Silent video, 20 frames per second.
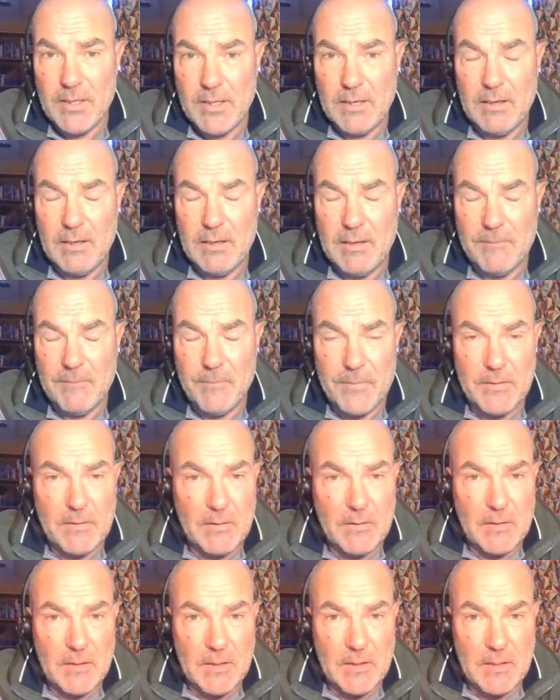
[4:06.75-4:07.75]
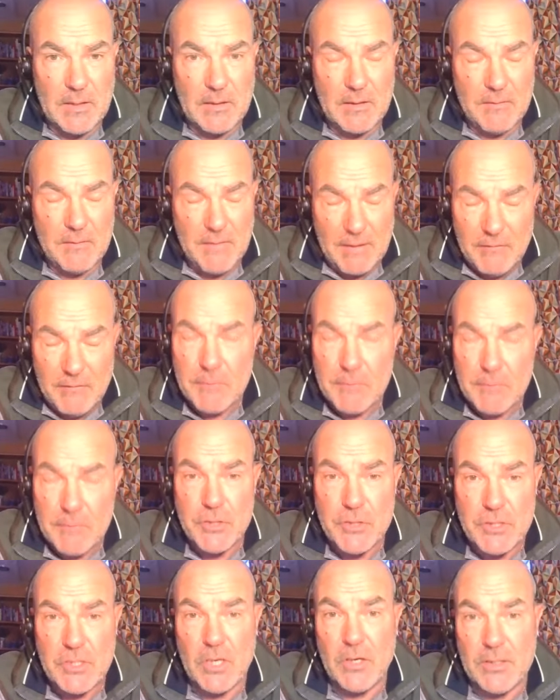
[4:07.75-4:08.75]
It the very
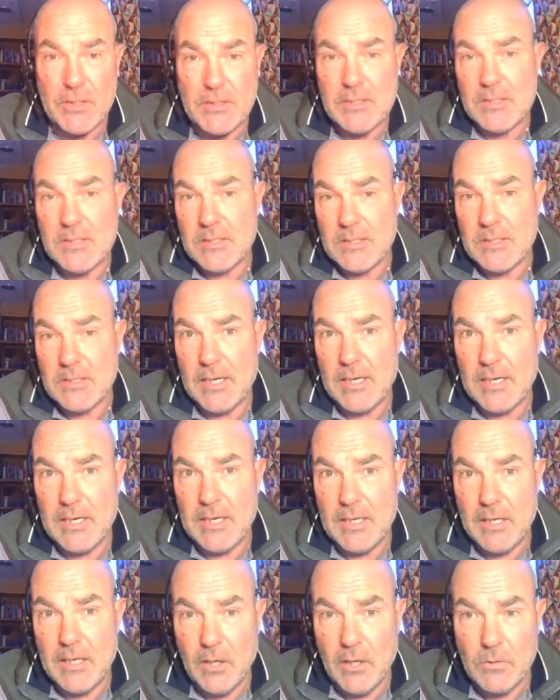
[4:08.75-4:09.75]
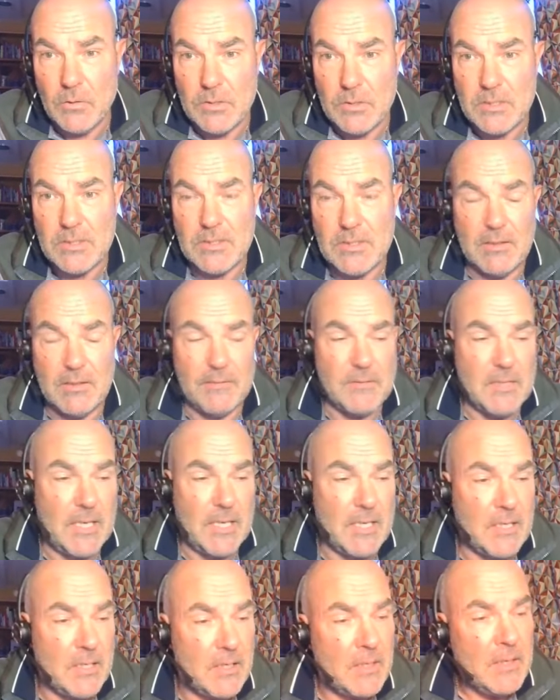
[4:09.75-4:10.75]
precise uh, notes I've
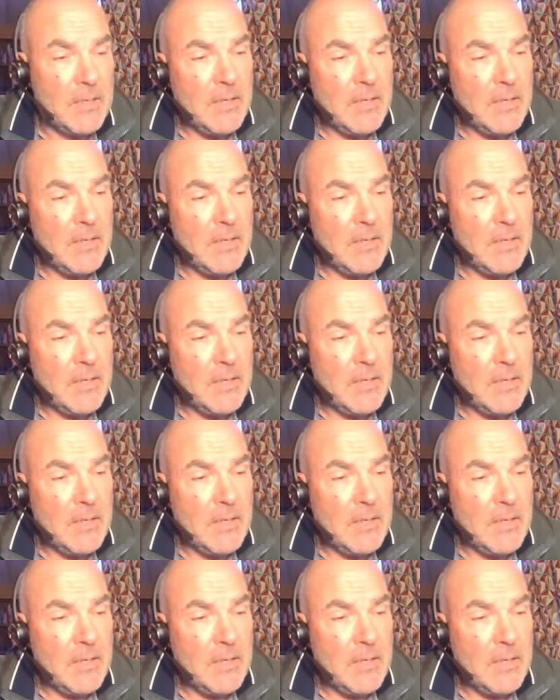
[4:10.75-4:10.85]
taken.